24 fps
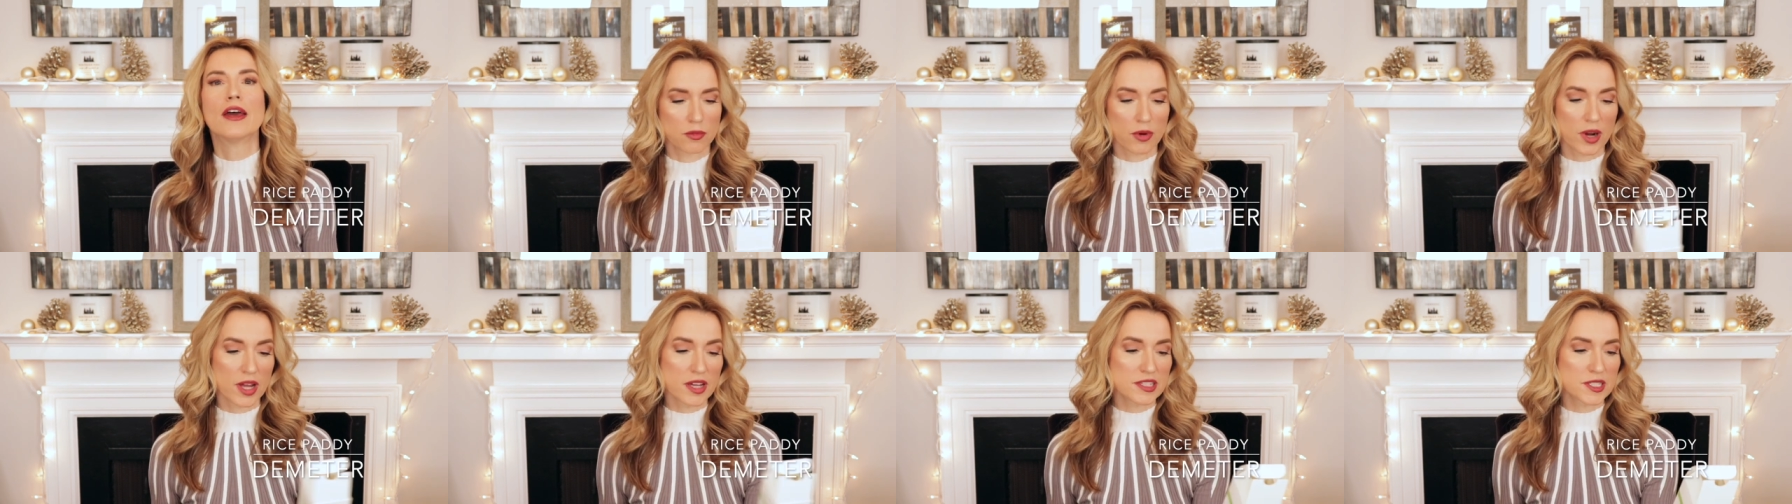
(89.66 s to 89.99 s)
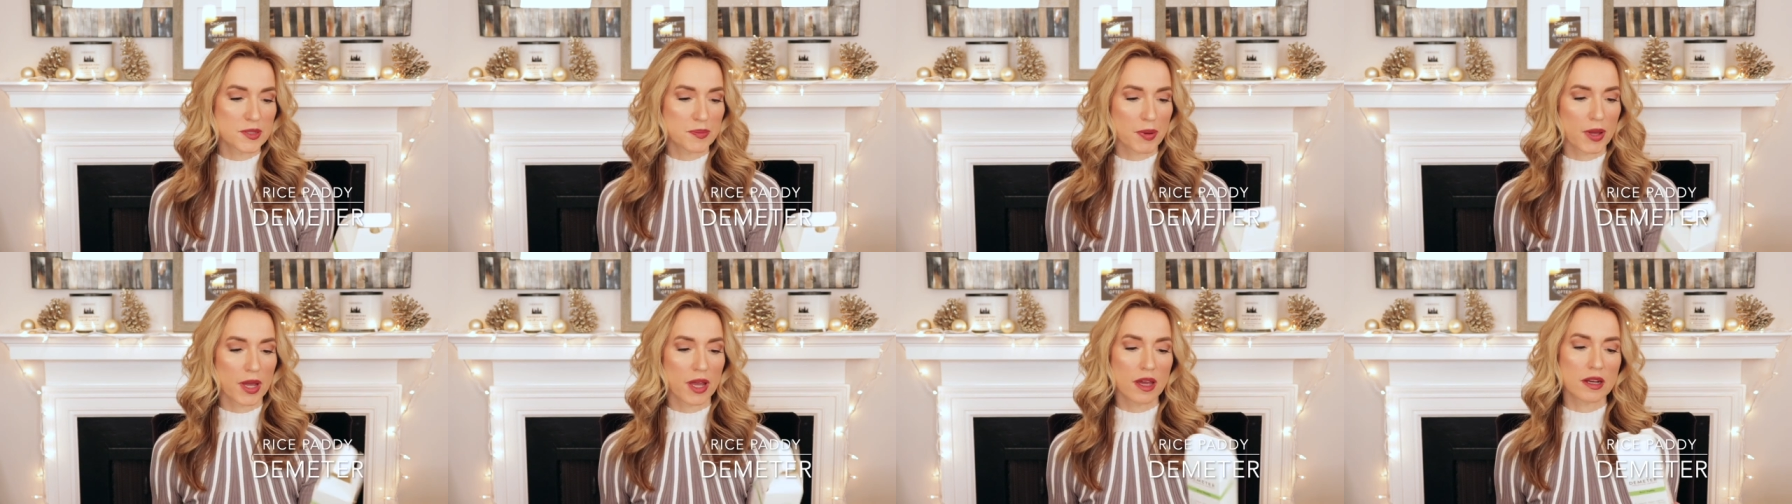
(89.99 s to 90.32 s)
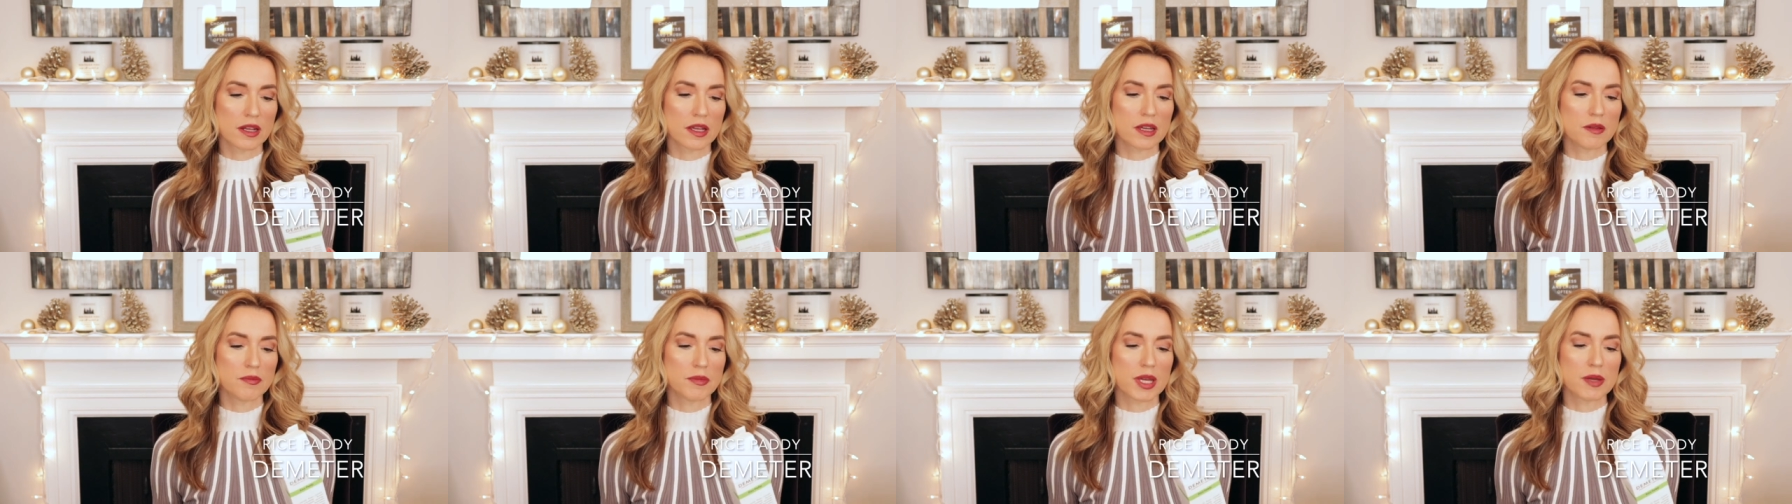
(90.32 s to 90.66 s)
rice
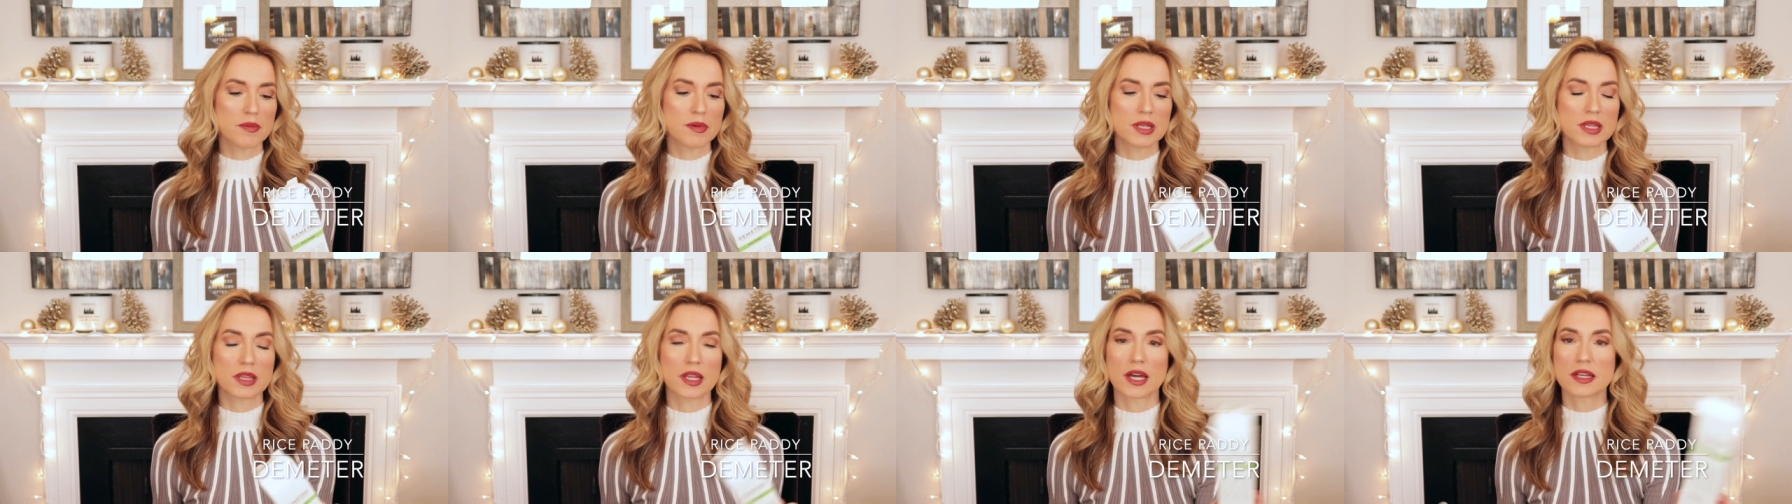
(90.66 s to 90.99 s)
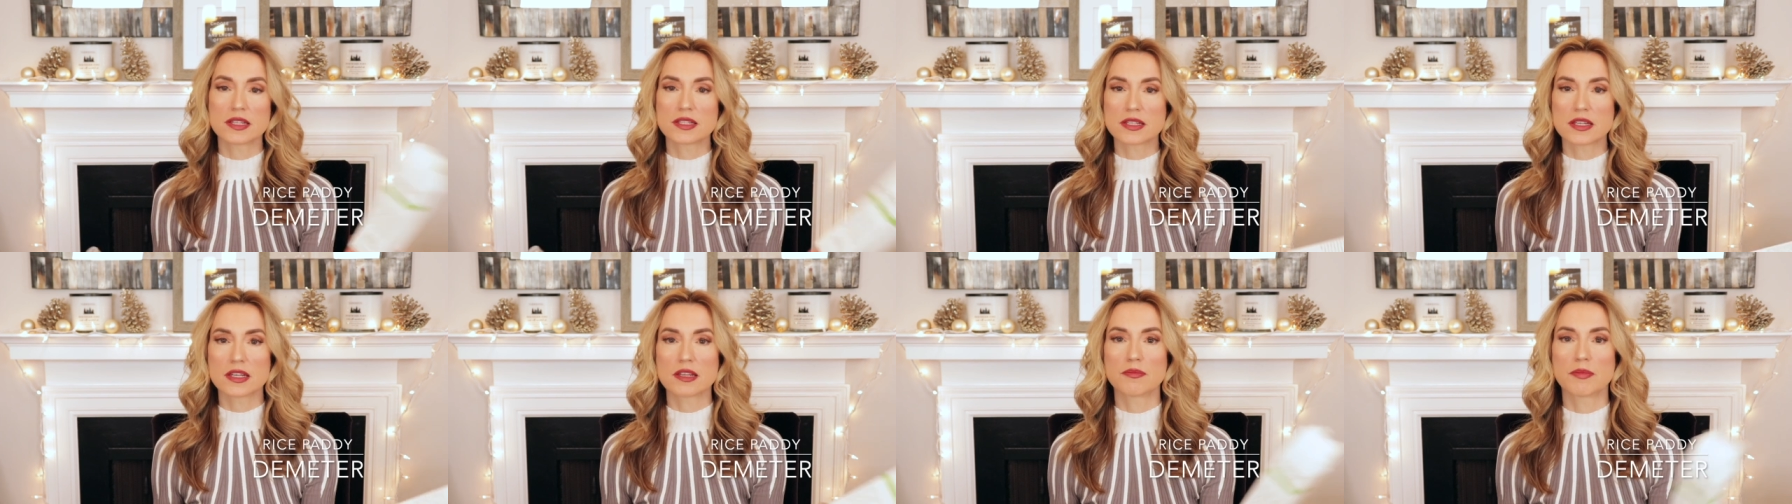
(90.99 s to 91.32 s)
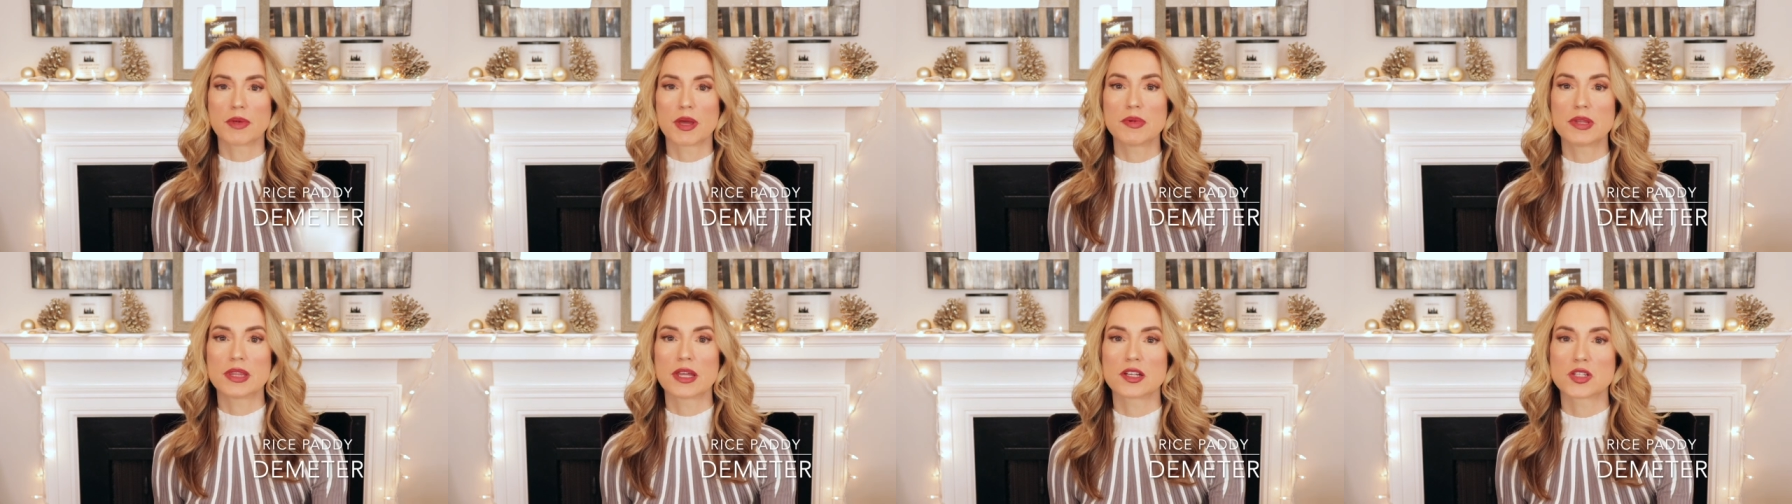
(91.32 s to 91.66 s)
patty, maybe that's it.
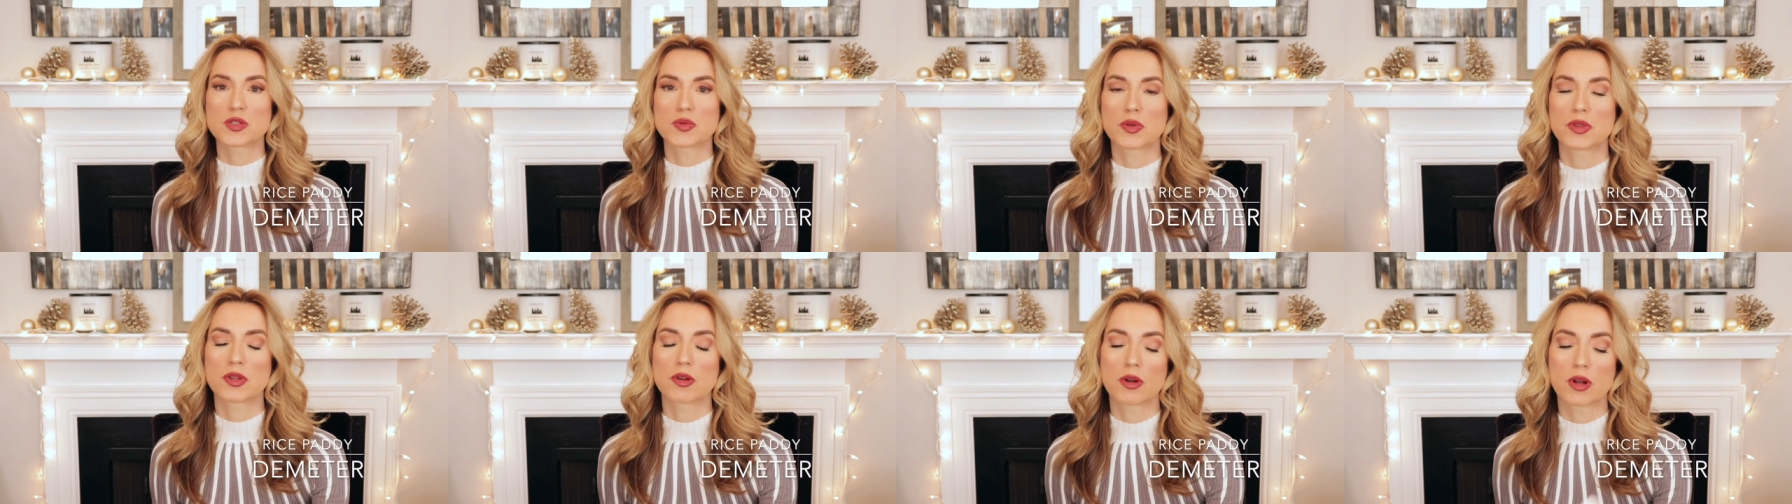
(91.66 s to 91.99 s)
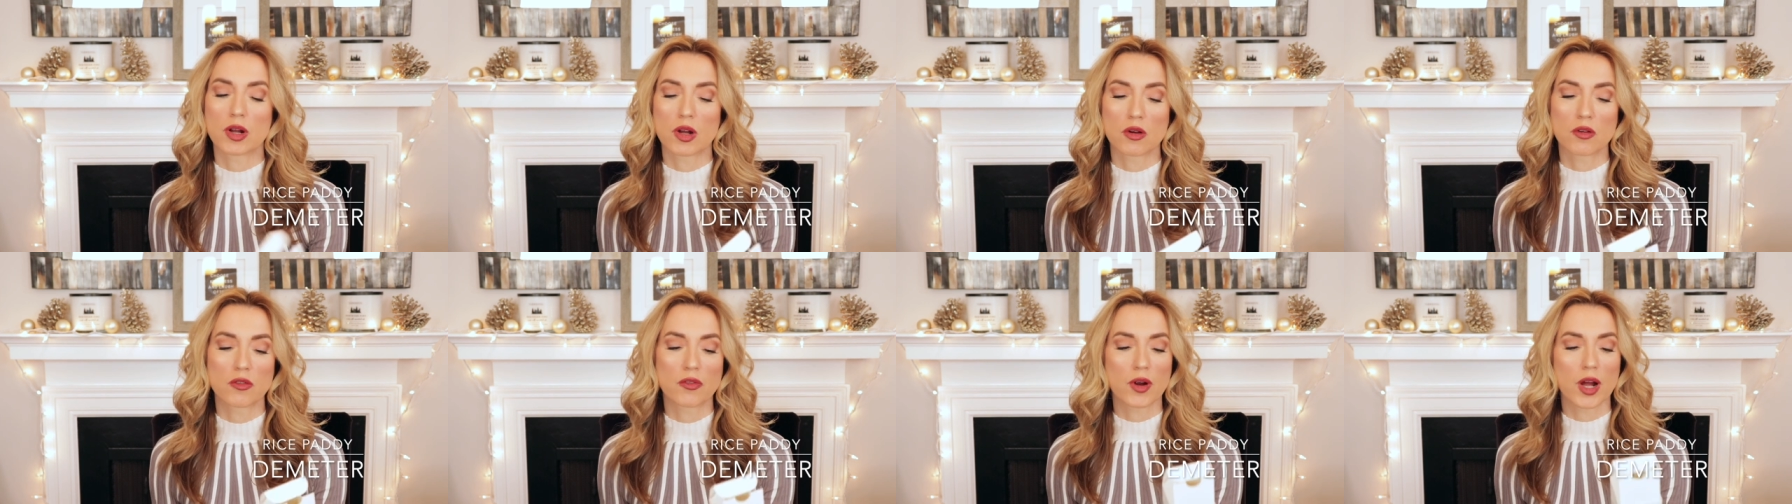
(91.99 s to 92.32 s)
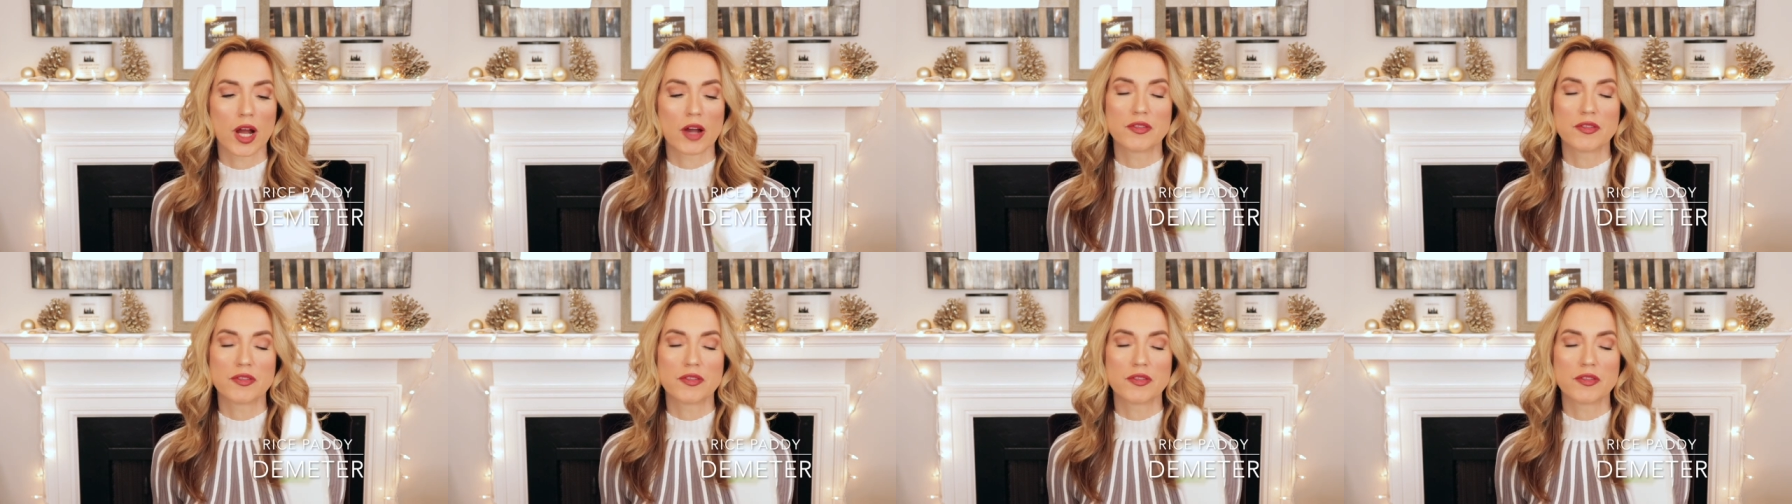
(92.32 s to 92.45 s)
Maybe that's what they were going for.